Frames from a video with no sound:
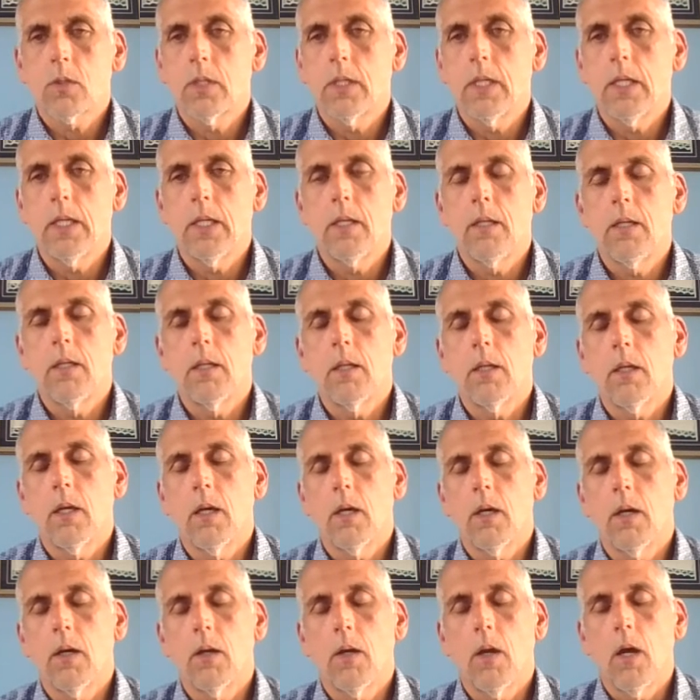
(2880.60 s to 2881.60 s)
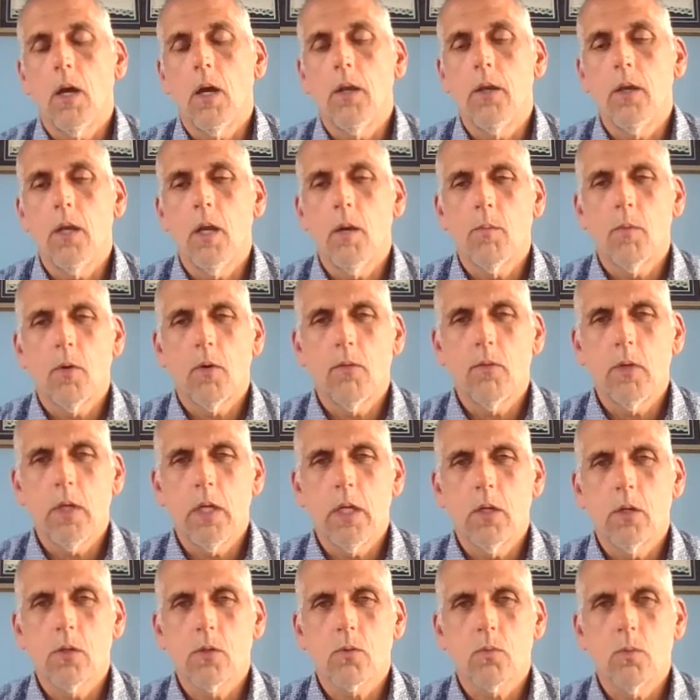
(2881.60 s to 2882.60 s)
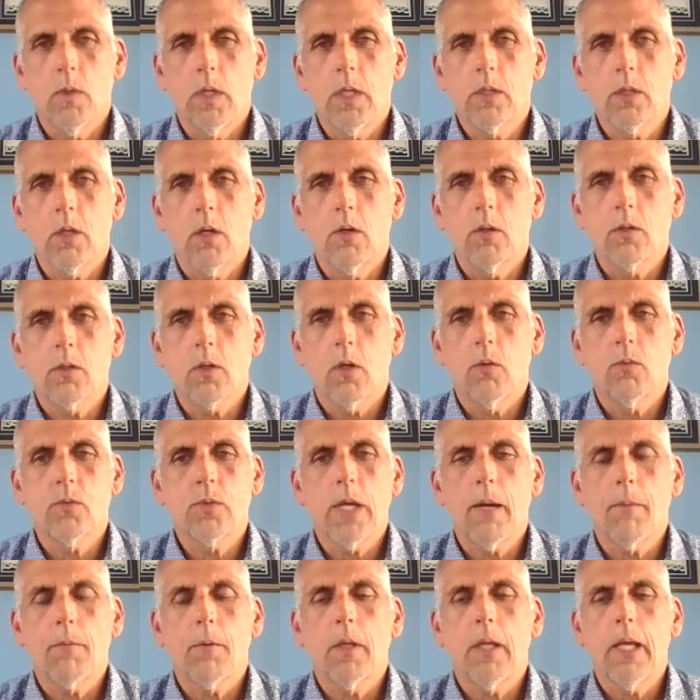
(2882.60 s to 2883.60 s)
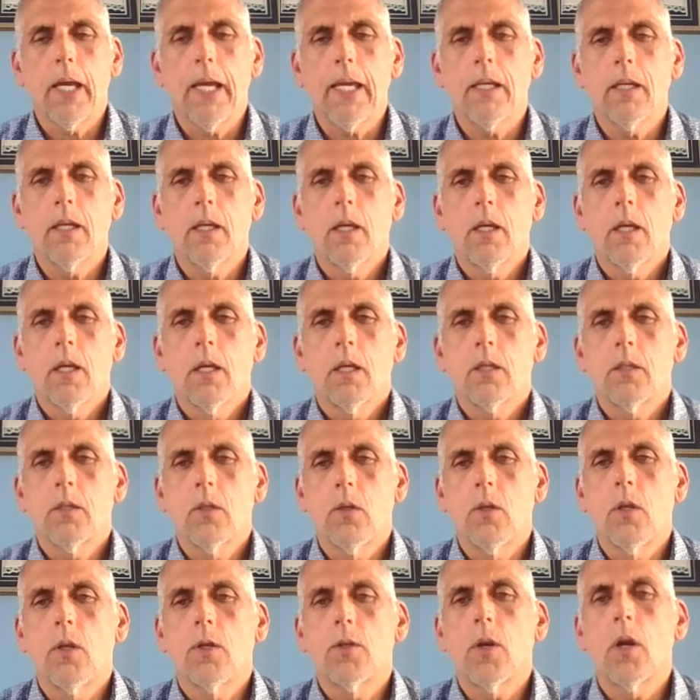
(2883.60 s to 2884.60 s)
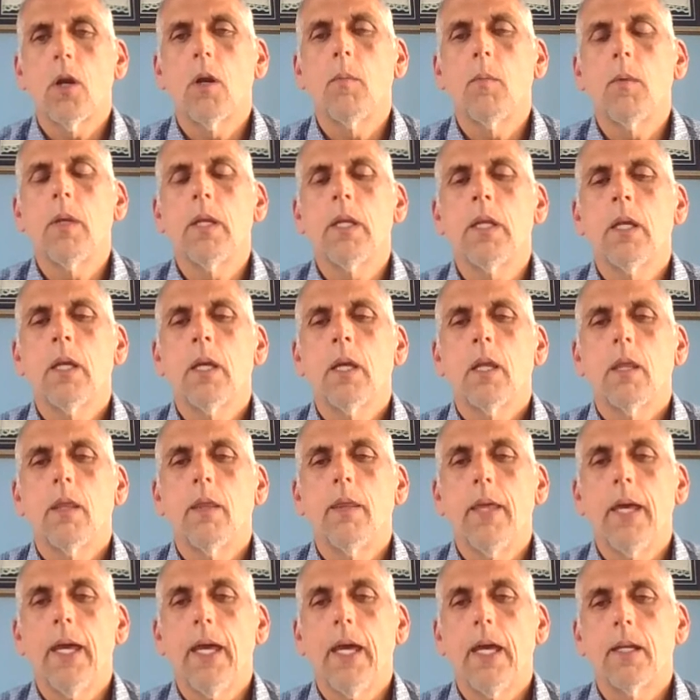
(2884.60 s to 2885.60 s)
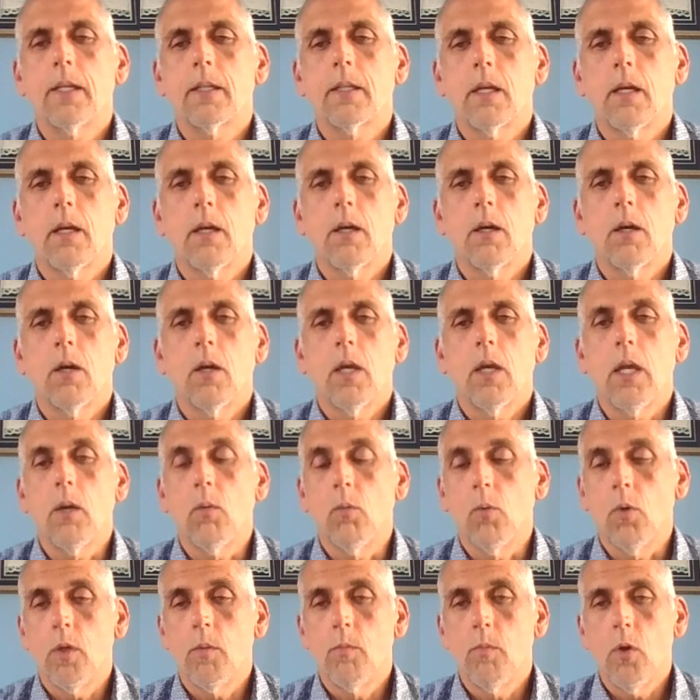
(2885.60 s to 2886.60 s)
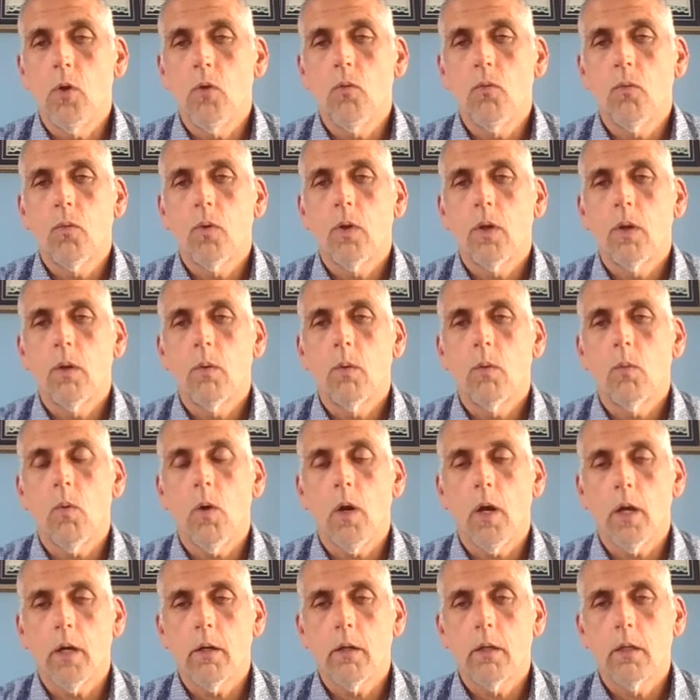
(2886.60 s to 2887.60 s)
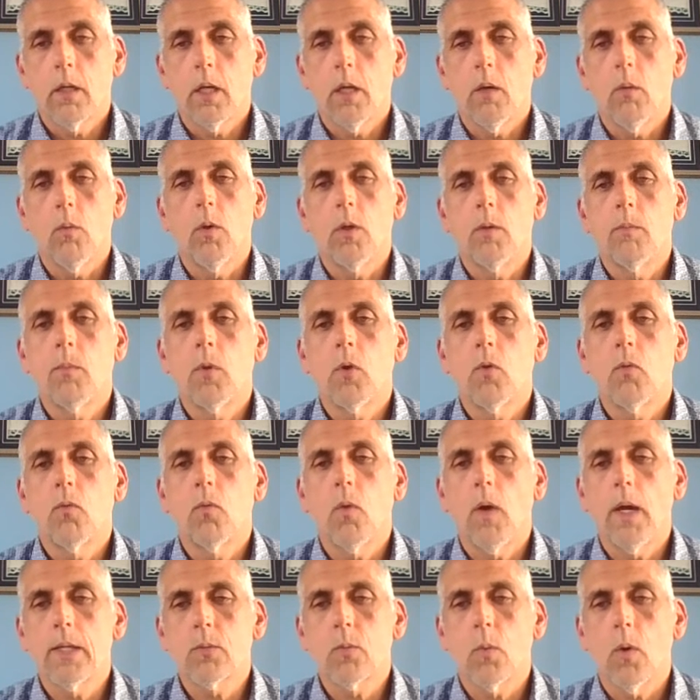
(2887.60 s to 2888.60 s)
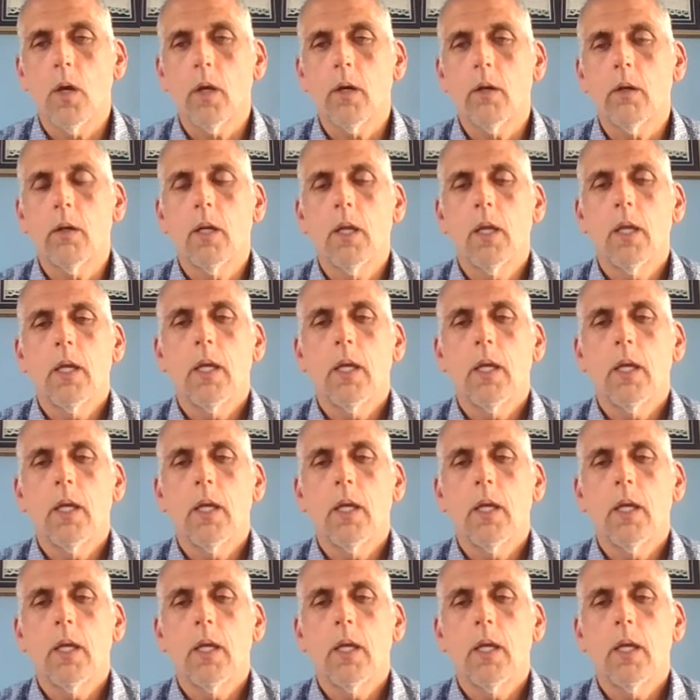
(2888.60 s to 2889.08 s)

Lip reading: did a number of years research on saprolite to determine that it would move water, it would move wastewater.